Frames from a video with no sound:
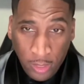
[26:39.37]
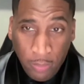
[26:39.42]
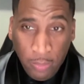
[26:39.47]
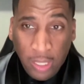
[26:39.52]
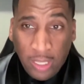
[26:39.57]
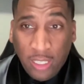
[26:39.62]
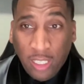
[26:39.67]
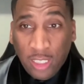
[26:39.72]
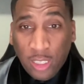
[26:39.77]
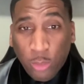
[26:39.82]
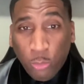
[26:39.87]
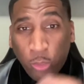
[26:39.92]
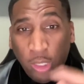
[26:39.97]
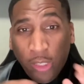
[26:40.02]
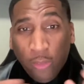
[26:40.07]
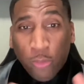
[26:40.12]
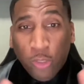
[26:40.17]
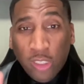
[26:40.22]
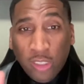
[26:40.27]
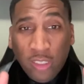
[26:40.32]
Because if we
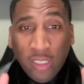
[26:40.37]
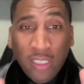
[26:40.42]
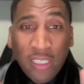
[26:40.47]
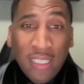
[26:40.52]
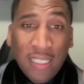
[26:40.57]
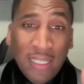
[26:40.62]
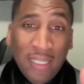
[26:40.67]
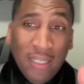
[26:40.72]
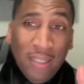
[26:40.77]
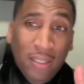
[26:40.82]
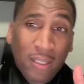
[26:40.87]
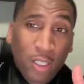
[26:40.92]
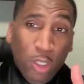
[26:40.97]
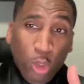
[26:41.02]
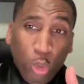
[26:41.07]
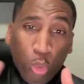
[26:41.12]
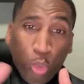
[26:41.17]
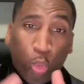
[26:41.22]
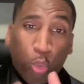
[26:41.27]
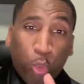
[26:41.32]
was
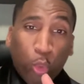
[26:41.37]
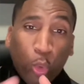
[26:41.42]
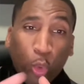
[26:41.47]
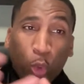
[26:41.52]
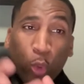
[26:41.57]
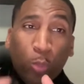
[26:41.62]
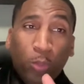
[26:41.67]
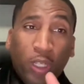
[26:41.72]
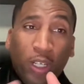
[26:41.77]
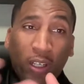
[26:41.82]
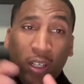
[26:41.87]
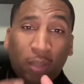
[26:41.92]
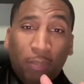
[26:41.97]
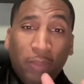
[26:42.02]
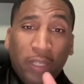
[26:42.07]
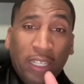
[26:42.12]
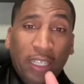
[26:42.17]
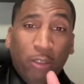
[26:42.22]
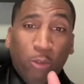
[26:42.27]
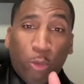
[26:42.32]
groomed up
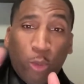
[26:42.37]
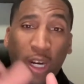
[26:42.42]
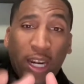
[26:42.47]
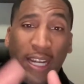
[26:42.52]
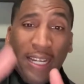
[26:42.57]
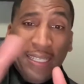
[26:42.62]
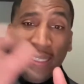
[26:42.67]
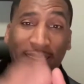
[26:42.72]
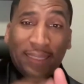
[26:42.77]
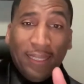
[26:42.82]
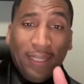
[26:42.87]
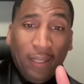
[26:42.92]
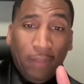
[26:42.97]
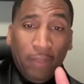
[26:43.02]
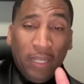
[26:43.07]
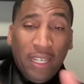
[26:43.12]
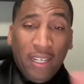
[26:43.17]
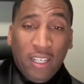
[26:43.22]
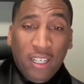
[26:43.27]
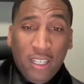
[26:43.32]
and raised up
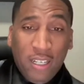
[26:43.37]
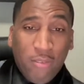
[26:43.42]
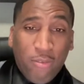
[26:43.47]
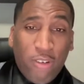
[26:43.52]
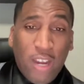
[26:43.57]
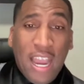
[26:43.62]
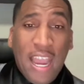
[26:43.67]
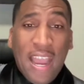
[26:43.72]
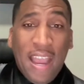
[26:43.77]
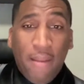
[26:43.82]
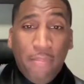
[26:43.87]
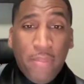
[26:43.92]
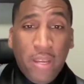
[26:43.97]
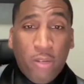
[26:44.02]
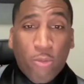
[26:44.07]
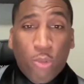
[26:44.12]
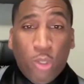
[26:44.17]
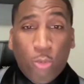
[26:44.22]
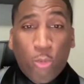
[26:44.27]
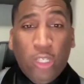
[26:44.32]
in an
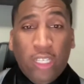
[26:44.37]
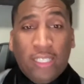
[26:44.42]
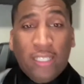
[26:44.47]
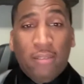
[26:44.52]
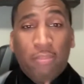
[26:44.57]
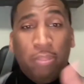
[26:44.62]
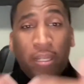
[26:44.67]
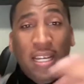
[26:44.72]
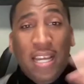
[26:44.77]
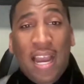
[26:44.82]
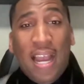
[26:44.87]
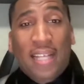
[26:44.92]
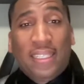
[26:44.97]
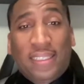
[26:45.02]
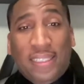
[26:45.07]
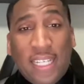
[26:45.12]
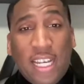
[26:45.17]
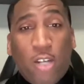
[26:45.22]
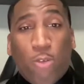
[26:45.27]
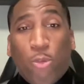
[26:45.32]
environment where we can be
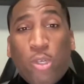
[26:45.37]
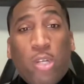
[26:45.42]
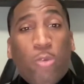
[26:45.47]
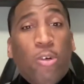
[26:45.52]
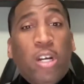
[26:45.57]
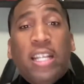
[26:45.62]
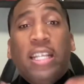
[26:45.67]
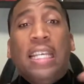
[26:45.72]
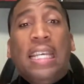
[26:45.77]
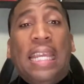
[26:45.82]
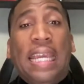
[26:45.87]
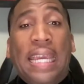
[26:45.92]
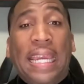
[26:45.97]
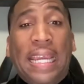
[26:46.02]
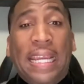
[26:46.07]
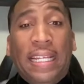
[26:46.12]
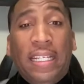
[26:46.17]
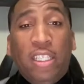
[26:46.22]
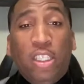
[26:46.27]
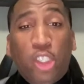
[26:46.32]
ourselves, we wouldn't
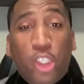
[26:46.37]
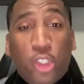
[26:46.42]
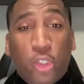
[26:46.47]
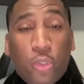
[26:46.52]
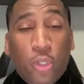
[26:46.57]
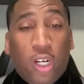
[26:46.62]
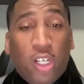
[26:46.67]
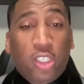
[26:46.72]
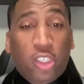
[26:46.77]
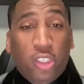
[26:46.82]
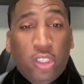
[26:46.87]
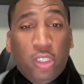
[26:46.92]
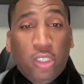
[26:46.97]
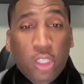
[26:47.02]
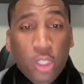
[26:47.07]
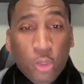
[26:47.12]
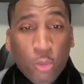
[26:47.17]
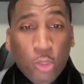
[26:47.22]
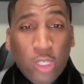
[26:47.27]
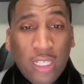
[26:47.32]
need structured
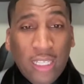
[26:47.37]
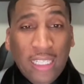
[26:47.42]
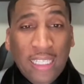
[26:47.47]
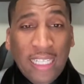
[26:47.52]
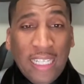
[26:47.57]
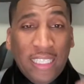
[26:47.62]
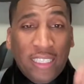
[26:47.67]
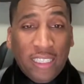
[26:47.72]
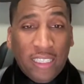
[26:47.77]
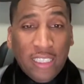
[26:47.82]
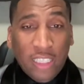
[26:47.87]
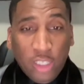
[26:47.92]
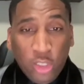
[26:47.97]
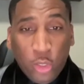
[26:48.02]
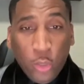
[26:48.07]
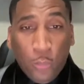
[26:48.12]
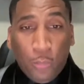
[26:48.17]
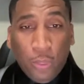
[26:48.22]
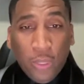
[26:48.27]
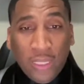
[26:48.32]
religion
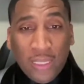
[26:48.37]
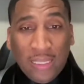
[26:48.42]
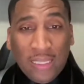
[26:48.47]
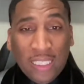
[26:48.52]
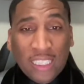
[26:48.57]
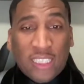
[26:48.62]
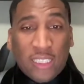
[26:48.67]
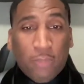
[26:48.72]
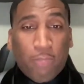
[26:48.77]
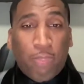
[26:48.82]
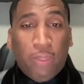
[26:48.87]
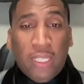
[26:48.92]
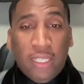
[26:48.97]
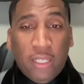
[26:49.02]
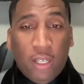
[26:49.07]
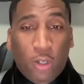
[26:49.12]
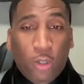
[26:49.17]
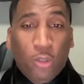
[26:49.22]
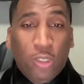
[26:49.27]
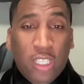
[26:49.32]
to put discipline
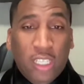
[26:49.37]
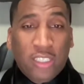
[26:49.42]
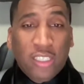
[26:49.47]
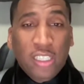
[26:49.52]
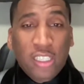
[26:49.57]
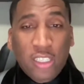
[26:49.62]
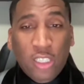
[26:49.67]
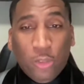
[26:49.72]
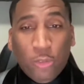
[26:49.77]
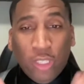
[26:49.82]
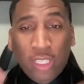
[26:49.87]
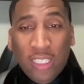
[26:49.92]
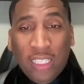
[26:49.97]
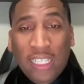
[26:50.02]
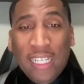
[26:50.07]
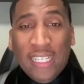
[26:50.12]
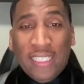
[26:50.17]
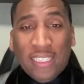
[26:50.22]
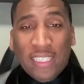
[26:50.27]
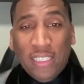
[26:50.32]
on us. The
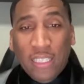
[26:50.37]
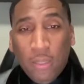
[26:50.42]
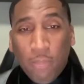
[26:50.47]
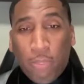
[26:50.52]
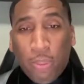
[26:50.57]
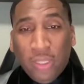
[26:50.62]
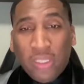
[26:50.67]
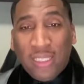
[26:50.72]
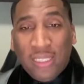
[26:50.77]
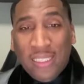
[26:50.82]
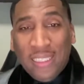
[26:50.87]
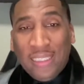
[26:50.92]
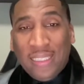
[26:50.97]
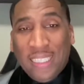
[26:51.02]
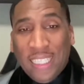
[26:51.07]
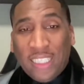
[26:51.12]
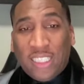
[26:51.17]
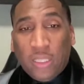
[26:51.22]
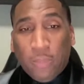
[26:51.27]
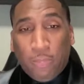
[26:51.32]
religion puts the
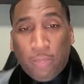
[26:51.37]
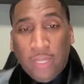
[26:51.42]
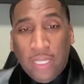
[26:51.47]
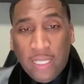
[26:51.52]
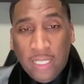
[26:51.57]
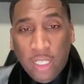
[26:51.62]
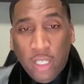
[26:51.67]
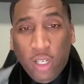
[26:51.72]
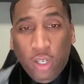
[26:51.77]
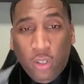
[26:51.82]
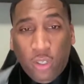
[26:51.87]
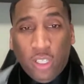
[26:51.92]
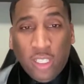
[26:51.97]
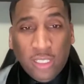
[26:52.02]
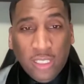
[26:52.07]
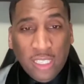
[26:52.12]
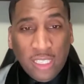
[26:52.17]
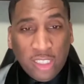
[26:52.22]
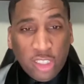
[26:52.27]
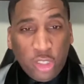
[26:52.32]
discipline
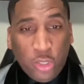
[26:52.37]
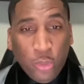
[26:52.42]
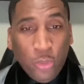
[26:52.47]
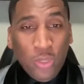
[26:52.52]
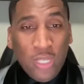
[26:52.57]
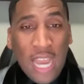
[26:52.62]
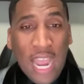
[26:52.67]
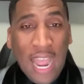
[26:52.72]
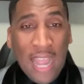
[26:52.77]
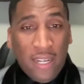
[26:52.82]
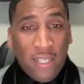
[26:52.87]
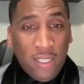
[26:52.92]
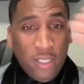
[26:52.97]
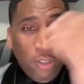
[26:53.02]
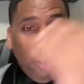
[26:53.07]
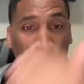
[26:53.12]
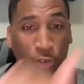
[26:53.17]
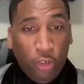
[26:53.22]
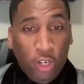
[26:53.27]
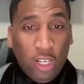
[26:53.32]
on us to not
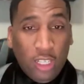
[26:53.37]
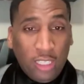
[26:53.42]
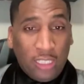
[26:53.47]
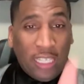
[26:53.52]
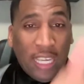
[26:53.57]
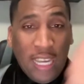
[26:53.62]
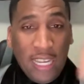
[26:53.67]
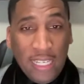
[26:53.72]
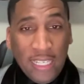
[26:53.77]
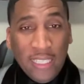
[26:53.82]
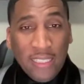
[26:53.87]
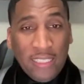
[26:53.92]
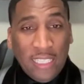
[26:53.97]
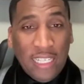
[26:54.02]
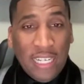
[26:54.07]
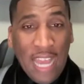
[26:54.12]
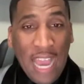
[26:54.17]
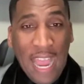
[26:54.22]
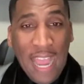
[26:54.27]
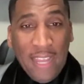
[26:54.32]
fornicate, to
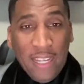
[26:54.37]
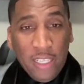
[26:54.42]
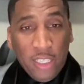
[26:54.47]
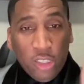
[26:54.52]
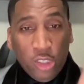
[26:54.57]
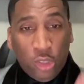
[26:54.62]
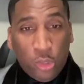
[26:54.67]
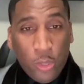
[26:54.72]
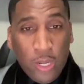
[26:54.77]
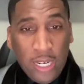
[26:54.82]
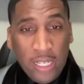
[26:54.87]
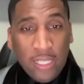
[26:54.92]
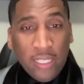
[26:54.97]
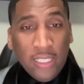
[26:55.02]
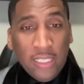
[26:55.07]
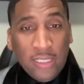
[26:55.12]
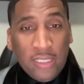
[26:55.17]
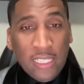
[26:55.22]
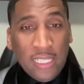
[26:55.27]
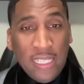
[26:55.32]
not drink,
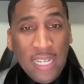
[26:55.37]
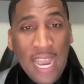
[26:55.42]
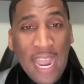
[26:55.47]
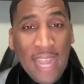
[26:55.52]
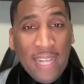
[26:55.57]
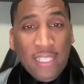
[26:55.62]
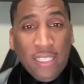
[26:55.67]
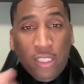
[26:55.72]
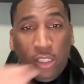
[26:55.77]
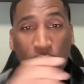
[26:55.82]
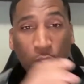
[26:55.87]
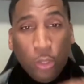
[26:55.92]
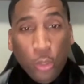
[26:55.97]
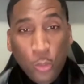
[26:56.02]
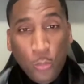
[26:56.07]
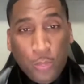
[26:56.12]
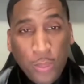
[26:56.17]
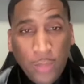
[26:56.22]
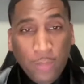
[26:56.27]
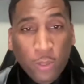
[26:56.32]
to not
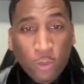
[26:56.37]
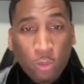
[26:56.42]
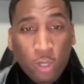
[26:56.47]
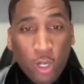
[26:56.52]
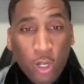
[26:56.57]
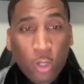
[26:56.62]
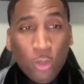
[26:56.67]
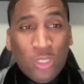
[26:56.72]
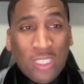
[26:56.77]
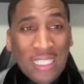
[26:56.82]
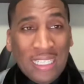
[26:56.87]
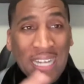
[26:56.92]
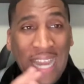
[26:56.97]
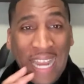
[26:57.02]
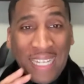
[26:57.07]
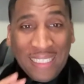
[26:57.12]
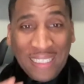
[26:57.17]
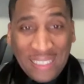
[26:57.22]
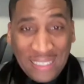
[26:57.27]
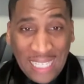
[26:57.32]
do people wrong, to
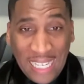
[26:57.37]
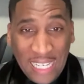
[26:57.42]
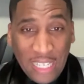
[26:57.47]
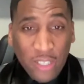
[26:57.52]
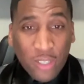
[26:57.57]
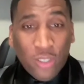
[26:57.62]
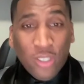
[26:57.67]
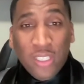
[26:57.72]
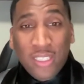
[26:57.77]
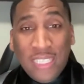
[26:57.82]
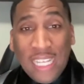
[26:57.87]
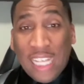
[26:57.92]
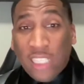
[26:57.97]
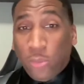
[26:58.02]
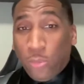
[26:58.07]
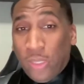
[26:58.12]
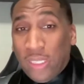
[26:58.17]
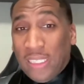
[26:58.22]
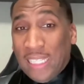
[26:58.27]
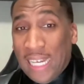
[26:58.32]
not steal.
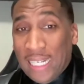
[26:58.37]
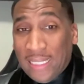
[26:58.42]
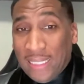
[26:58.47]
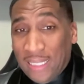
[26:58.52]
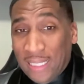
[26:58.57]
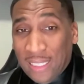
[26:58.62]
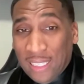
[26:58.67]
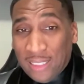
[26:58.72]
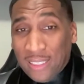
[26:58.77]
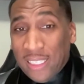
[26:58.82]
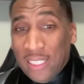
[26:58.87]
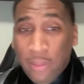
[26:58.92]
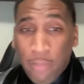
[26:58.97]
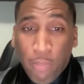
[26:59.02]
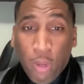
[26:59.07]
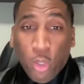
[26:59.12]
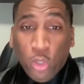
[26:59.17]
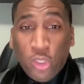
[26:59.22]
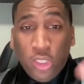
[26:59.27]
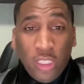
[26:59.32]
That's what that does.
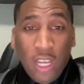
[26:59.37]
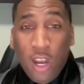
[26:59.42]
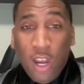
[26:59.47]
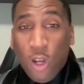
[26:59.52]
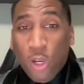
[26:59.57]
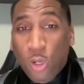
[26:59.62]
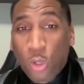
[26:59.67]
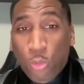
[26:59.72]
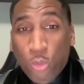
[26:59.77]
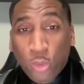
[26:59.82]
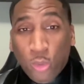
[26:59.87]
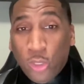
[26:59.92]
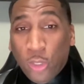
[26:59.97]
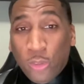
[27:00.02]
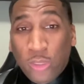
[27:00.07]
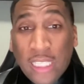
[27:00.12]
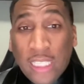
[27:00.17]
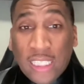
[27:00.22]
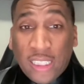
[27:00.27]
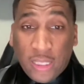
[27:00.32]
Most of y'all don't want
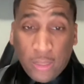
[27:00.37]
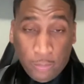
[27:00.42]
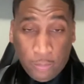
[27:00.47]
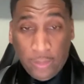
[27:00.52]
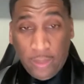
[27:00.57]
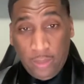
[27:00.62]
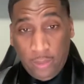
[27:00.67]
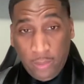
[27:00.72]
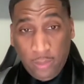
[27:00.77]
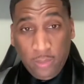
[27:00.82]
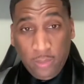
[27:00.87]
no discipline.